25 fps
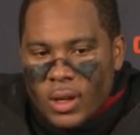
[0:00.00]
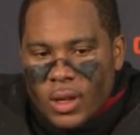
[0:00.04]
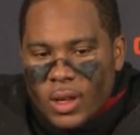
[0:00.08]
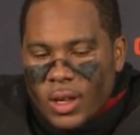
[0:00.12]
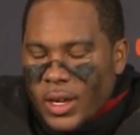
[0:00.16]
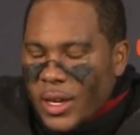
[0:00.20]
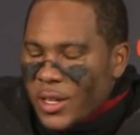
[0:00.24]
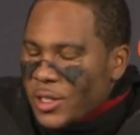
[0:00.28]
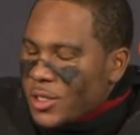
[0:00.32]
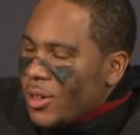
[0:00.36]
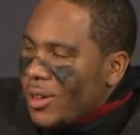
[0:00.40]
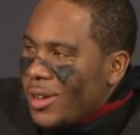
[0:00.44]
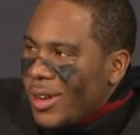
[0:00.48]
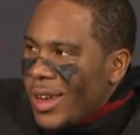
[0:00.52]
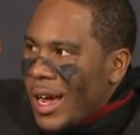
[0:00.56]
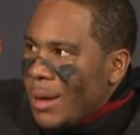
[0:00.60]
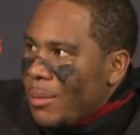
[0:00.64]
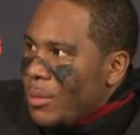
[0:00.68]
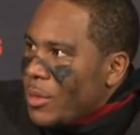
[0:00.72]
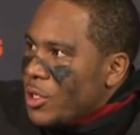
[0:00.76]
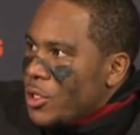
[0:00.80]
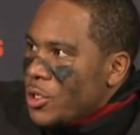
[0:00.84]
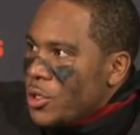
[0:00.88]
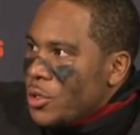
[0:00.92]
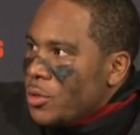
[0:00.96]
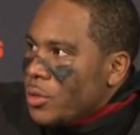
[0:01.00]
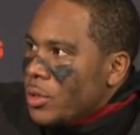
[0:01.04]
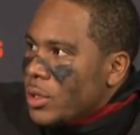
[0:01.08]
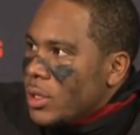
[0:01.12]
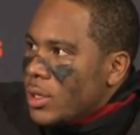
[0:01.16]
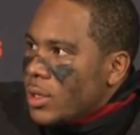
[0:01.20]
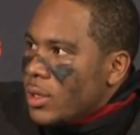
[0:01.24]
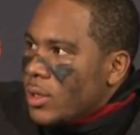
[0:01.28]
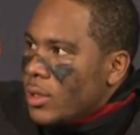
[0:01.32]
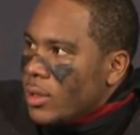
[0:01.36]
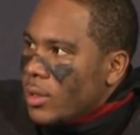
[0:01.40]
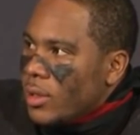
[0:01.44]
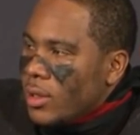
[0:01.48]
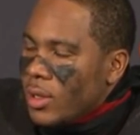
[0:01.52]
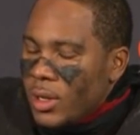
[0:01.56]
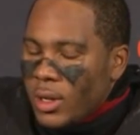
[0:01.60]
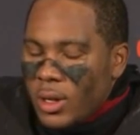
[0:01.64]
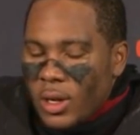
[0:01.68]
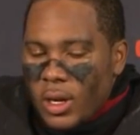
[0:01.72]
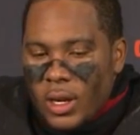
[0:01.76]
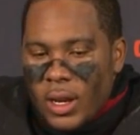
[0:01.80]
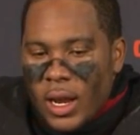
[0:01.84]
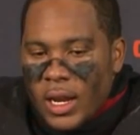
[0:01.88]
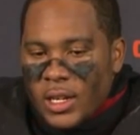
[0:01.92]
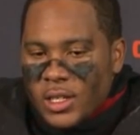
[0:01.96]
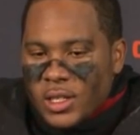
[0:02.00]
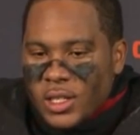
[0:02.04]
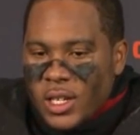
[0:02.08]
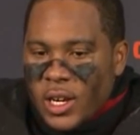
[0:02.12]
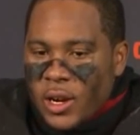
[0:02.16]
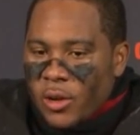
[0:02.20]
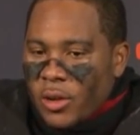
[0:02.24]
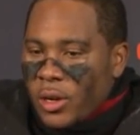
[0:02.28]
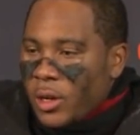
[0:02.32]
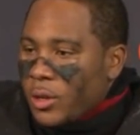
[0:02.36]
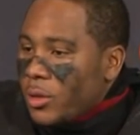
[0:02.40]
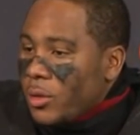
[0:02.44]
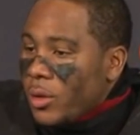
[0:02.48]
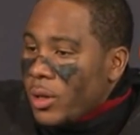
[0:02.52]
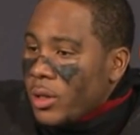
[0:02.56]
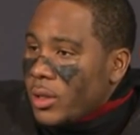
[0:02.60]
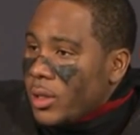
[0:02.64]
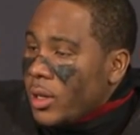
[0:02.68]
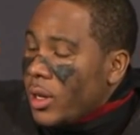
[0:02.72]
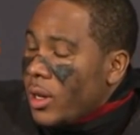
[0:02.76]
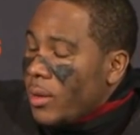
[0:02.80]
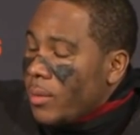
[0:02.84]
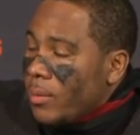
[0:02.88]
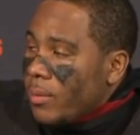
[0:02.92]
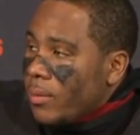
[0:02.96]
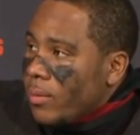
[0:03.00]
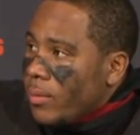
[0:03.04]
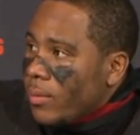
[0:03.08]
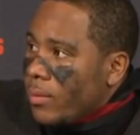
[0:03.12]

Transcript: it gets our linemen juiced. And that just carried out throughout the game.